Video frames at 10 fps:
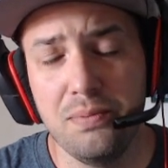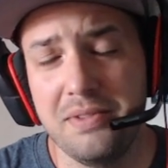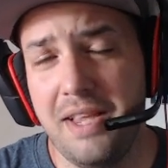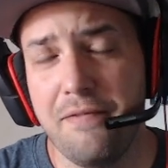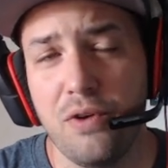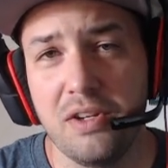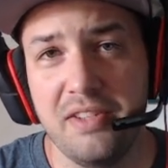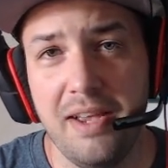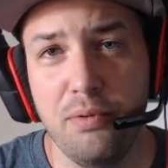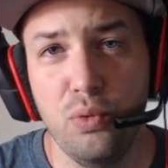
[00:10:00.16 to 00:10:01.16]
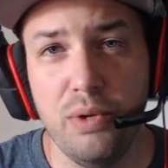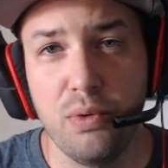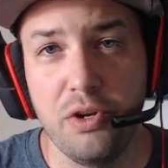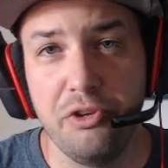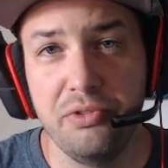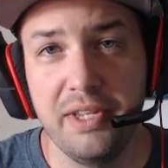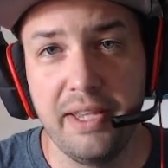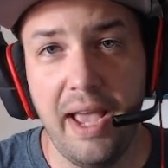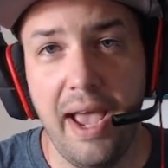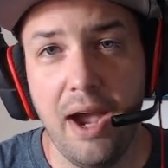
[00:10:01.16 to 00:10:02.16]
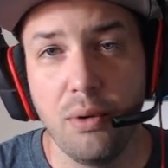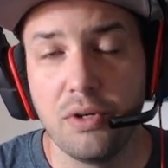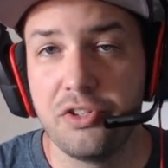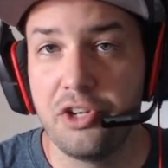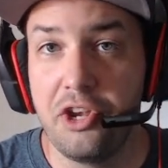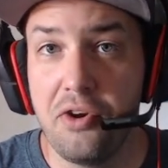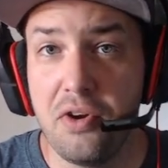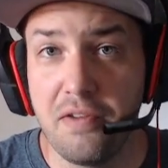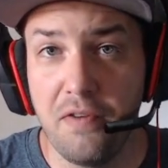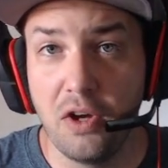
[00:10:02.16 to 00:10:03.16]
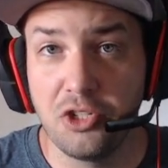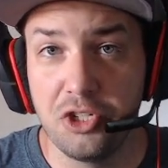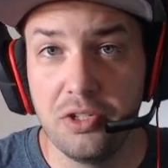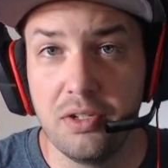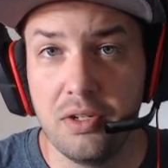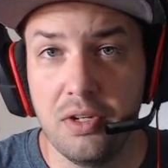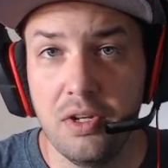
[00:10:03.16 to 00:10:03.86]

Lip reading: say, for example, we were using our security function